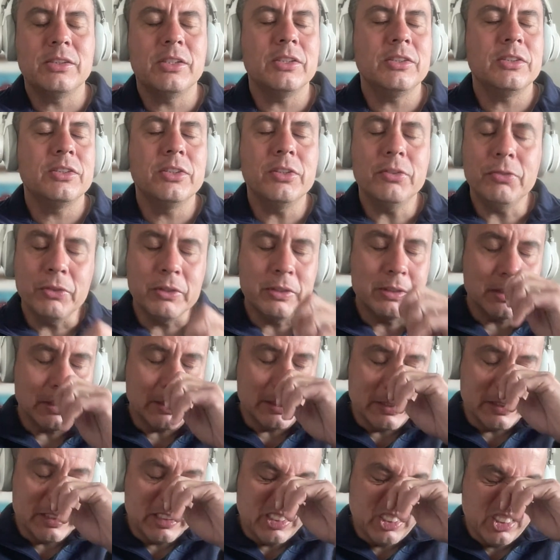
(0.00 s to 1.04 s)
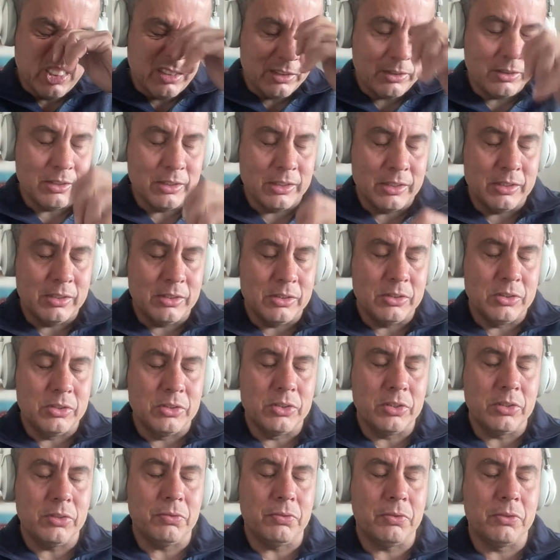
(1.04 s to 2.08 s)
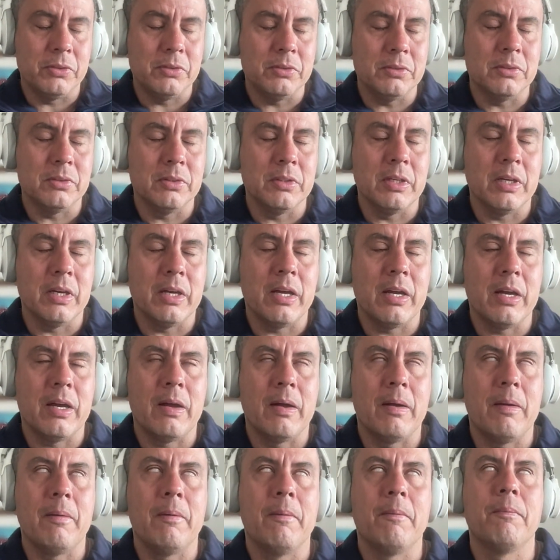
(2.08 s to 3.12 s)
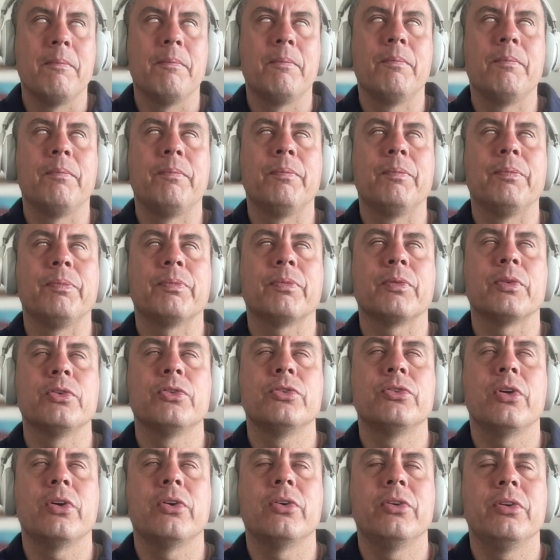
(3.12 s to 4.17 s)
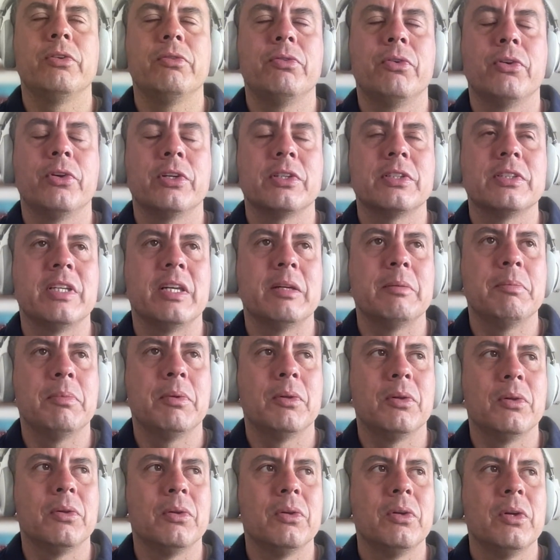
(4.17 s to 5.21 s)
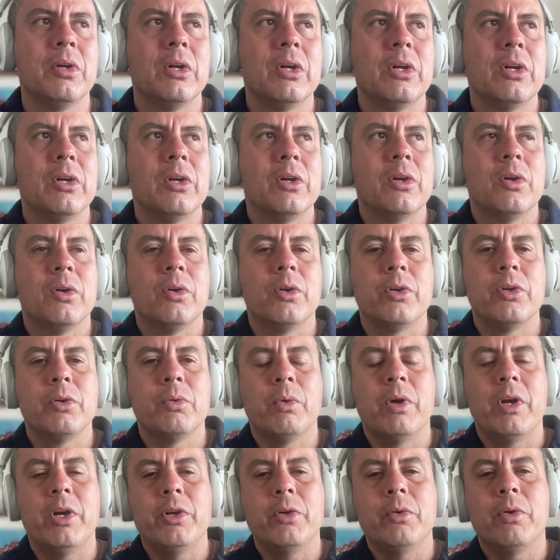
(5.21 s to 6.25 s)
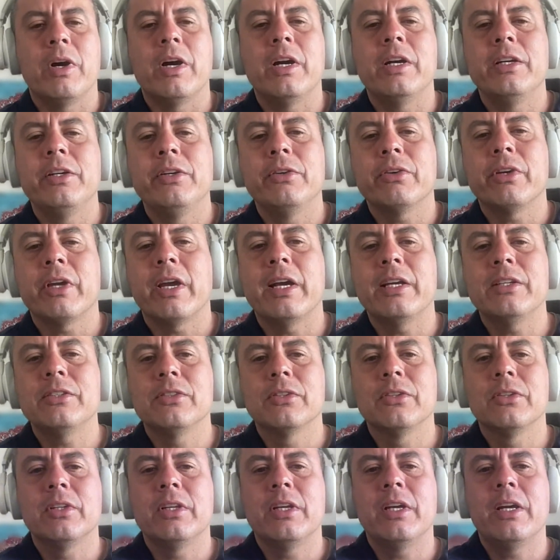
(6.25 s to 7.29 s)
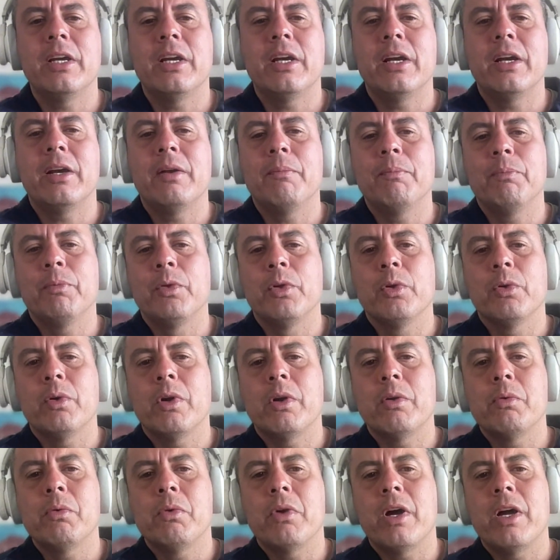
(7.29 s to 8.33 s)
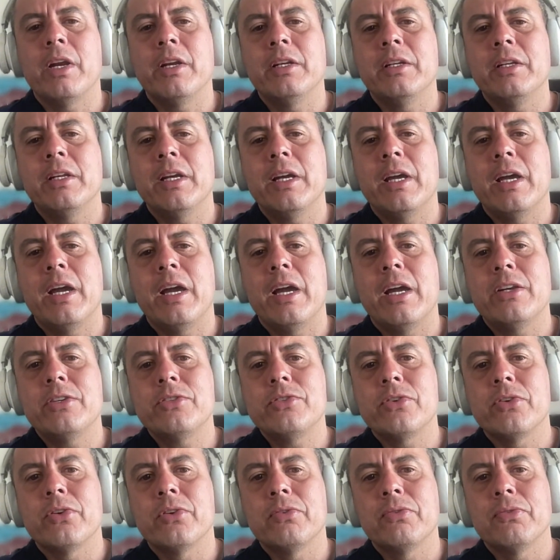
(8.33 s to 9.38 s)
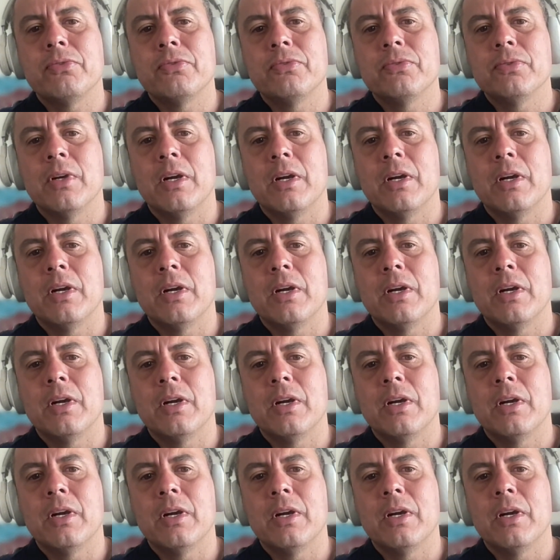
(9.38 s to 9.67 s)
it's just different seasons and different zoning. For example, where you are in Newcastle there, you are right in the edge of